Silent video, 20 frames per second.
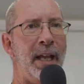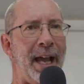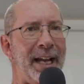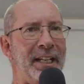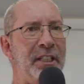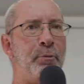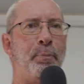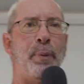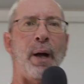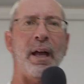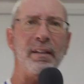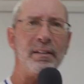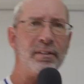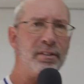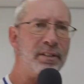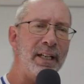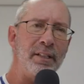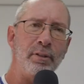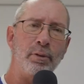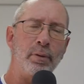And his brother
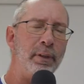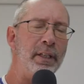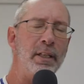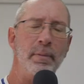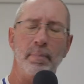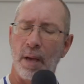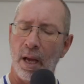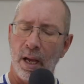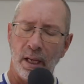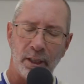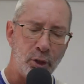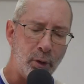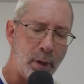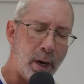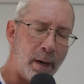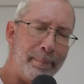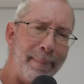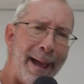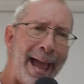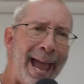said to him, you
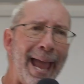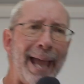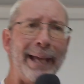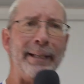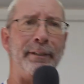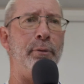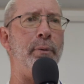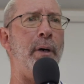are mad,